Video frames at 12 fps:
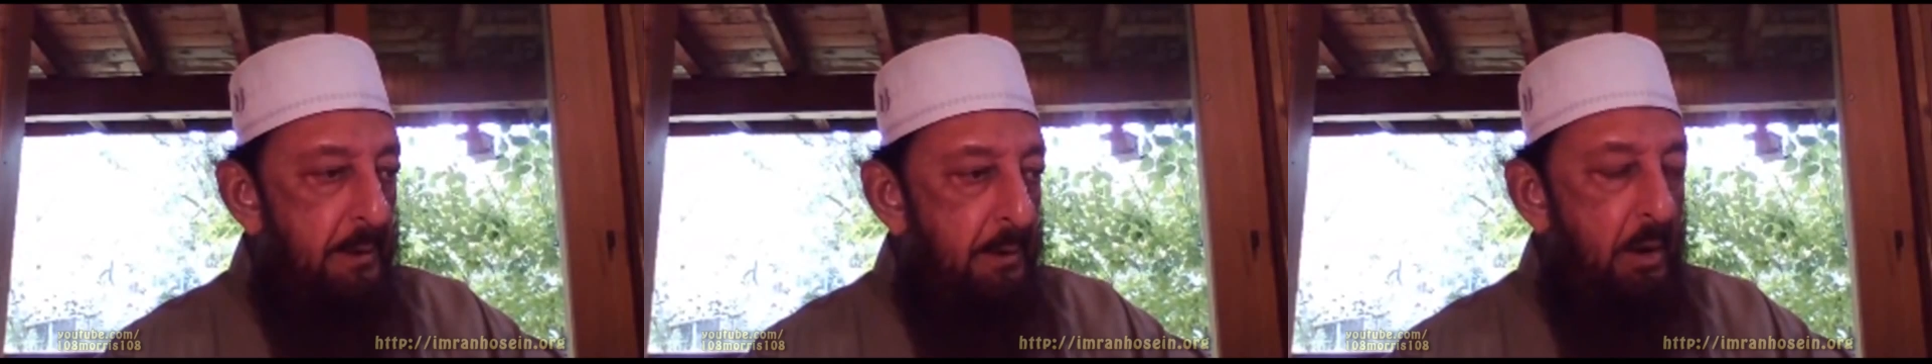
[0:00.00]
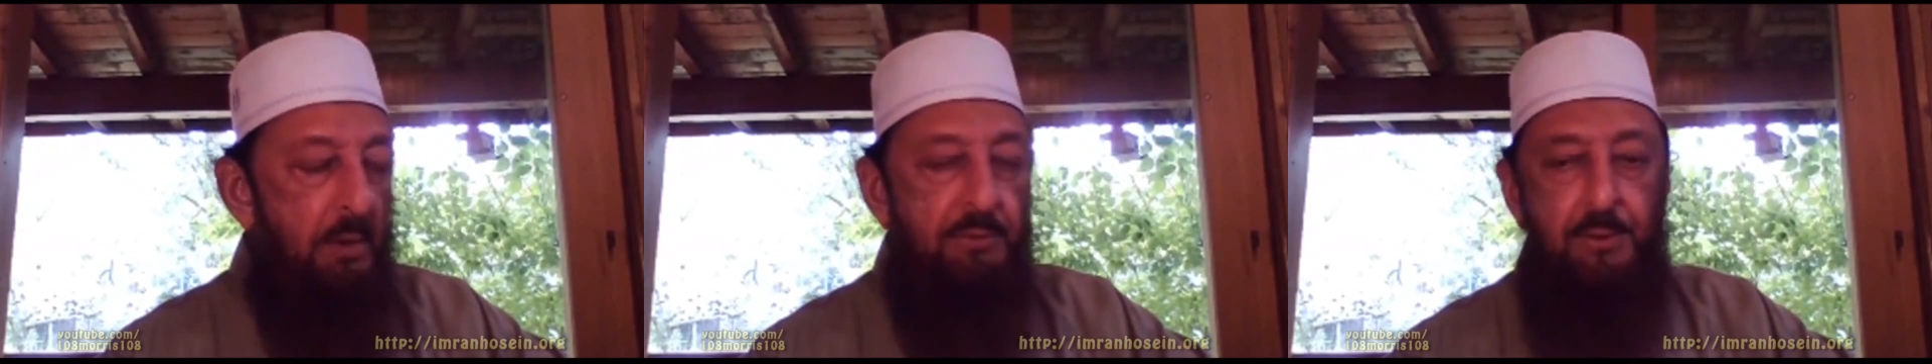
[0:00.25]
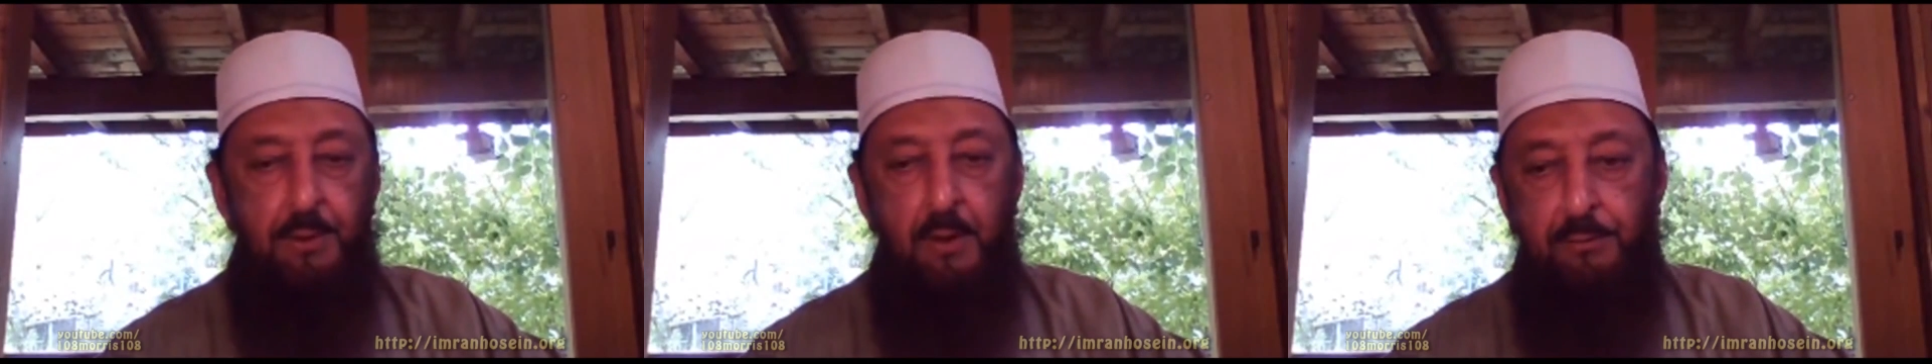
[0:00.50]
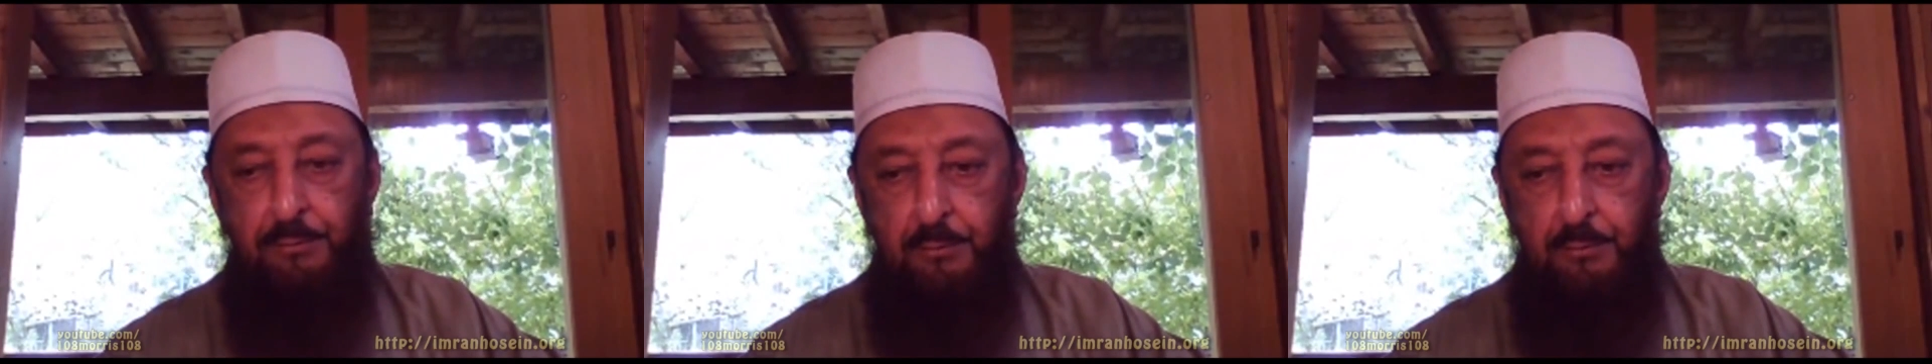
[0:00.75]

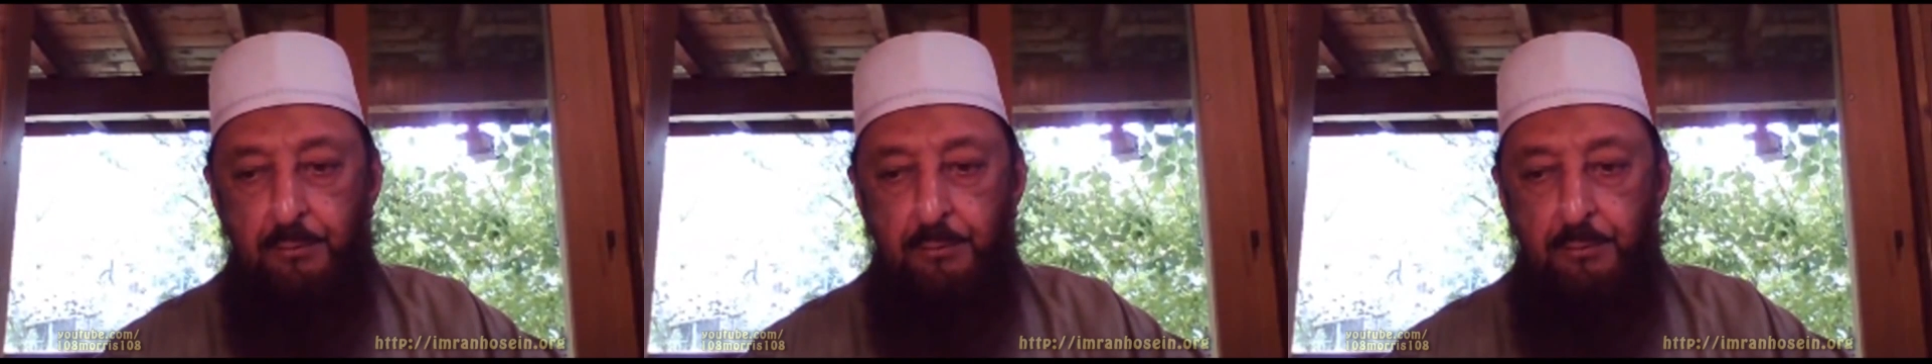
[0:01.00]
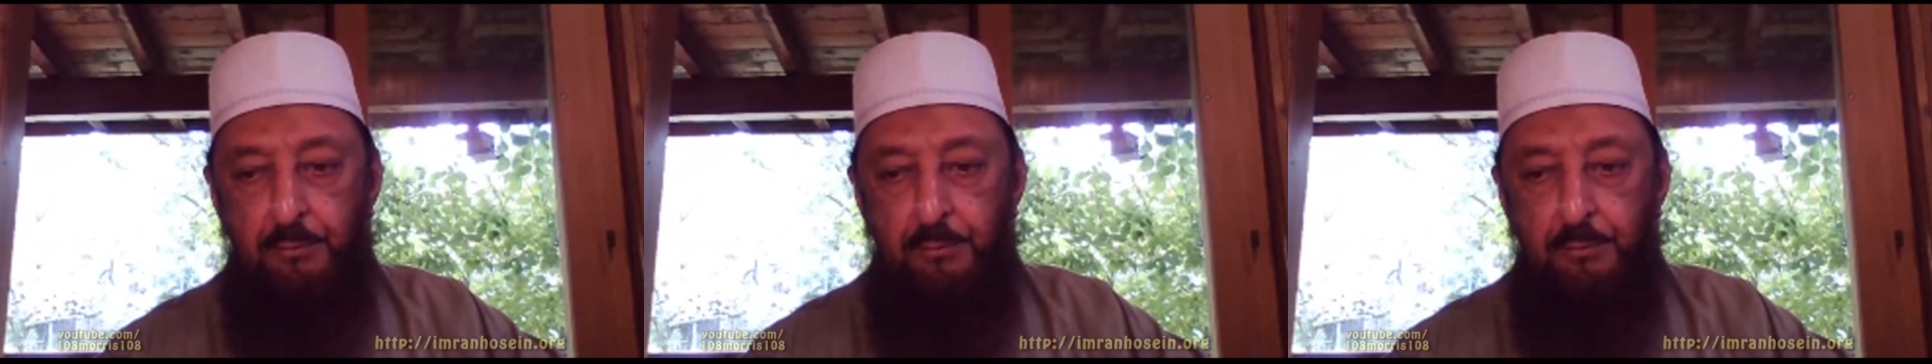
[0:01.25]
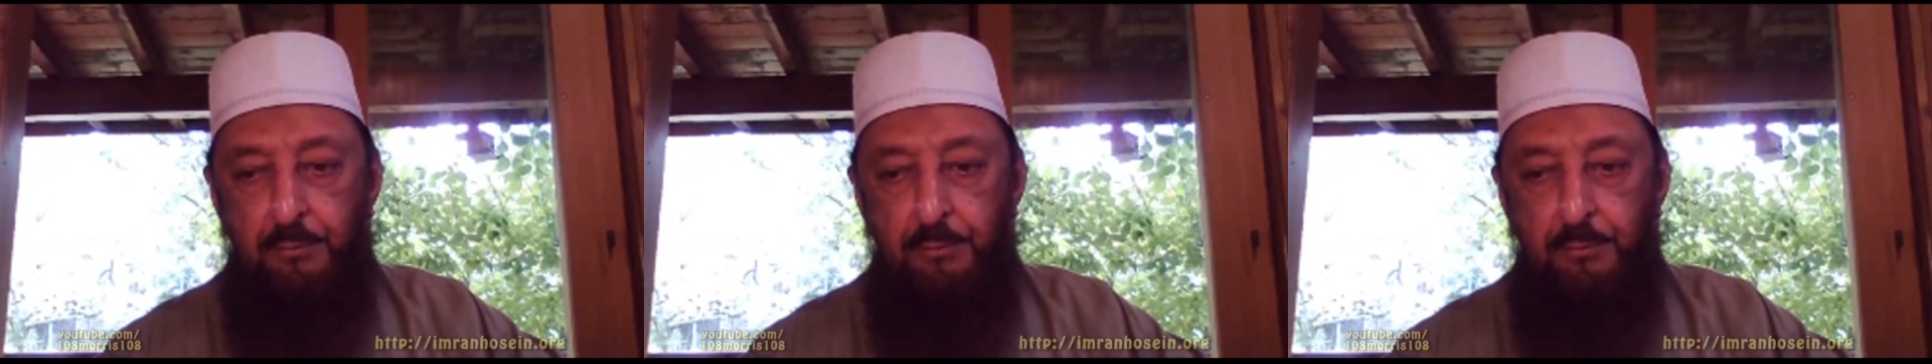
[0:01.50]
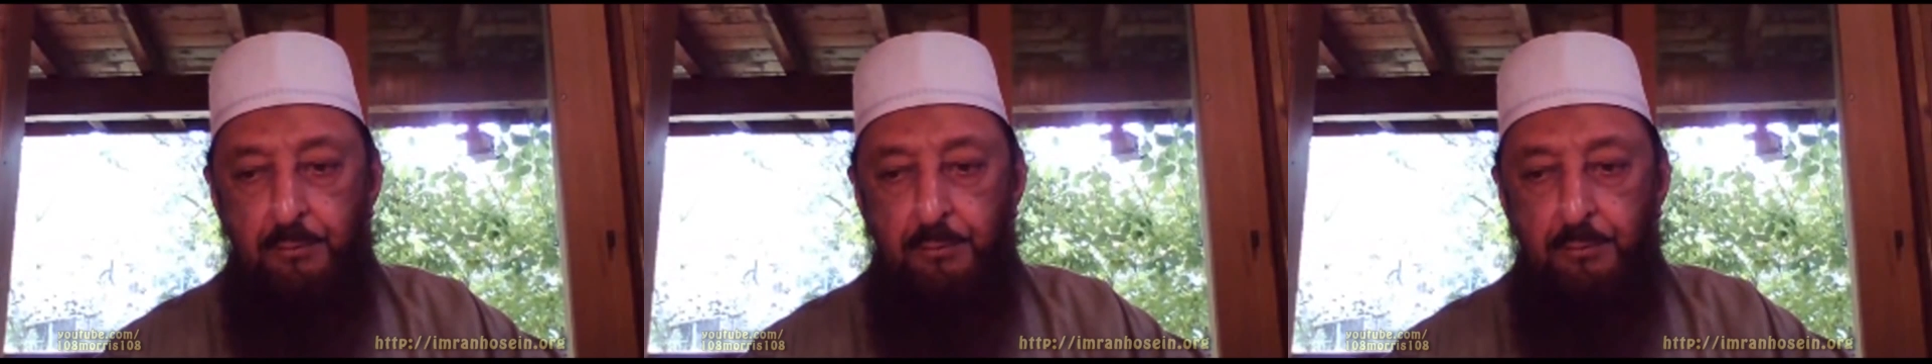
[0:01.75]
Orthodox Christian
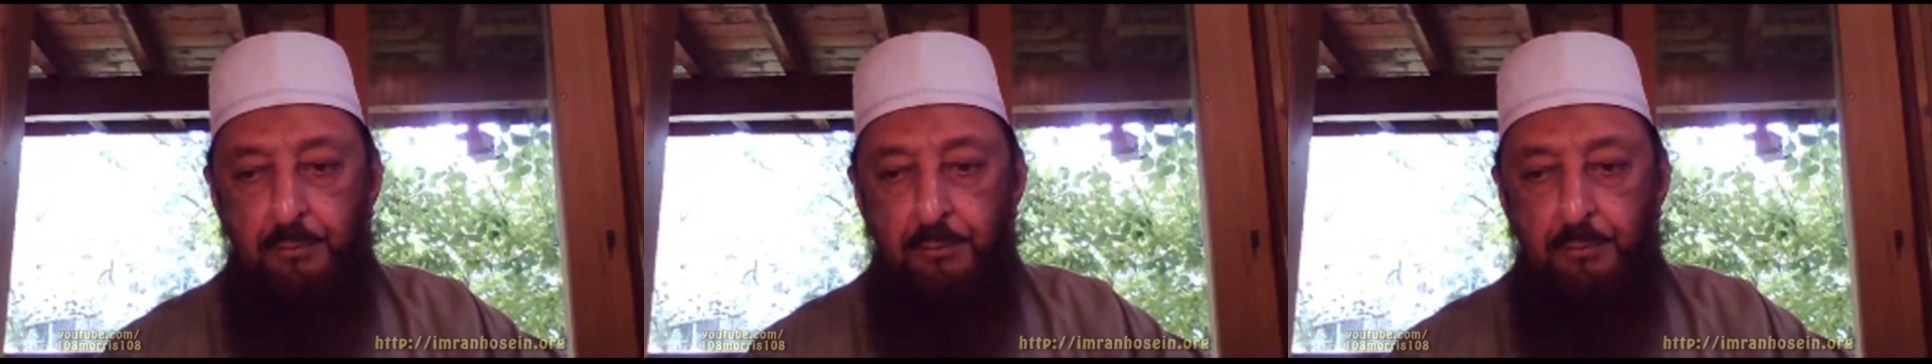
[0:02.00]
eschatology,